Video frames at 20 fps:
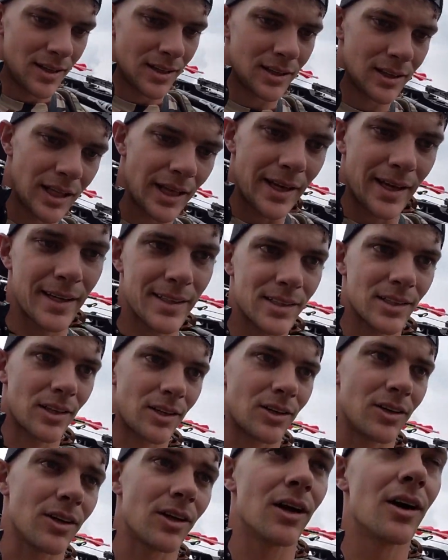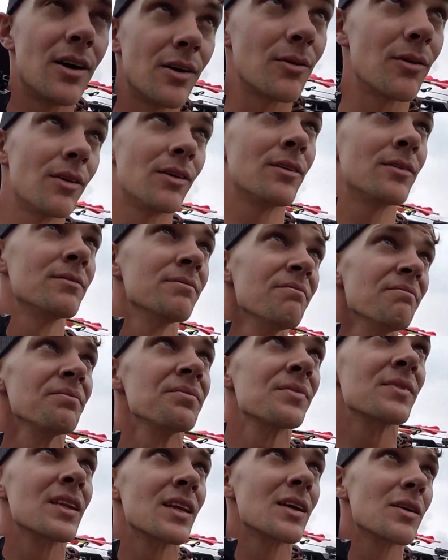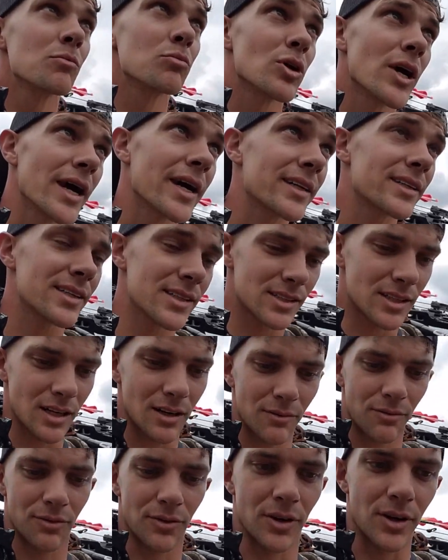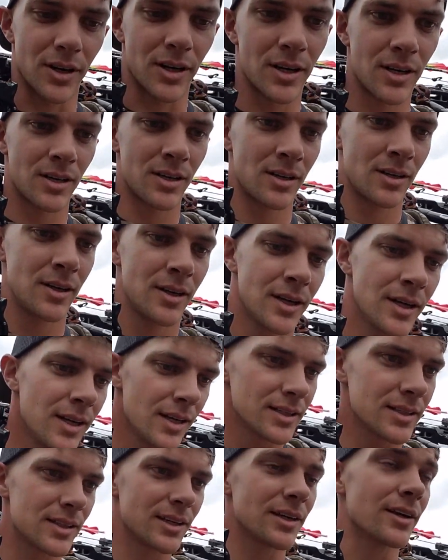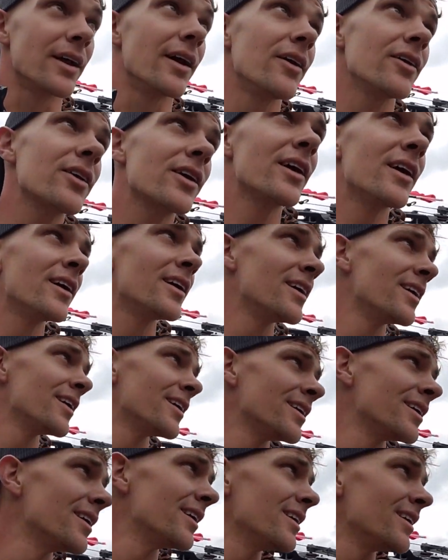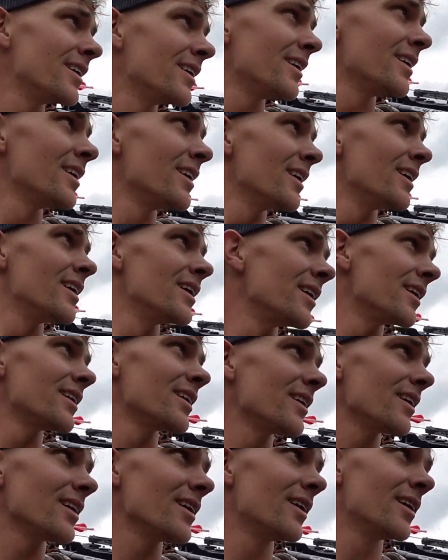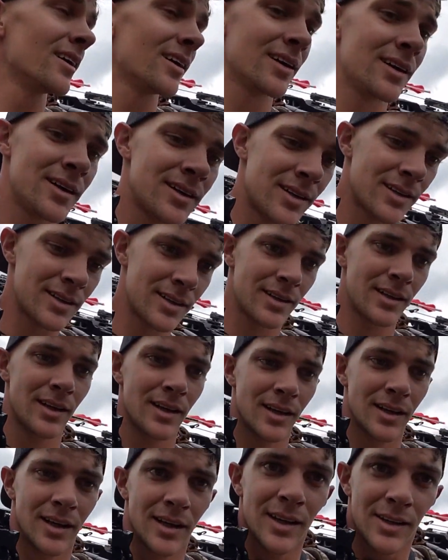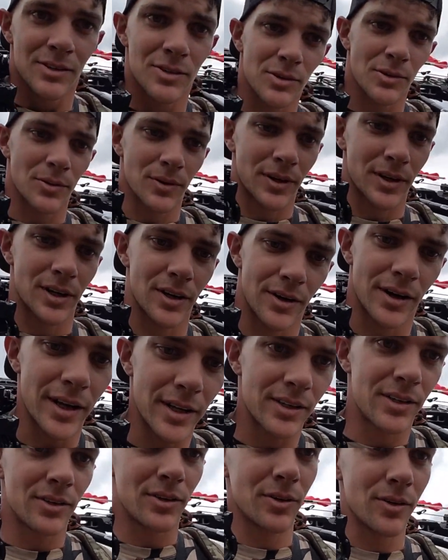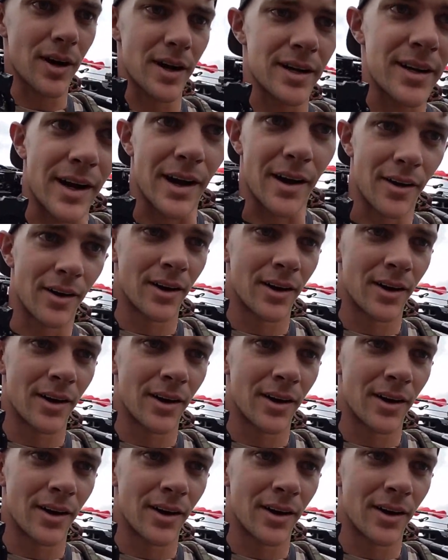legs all practiced up for deer and elk, and so we're gonna go ahead and do right now.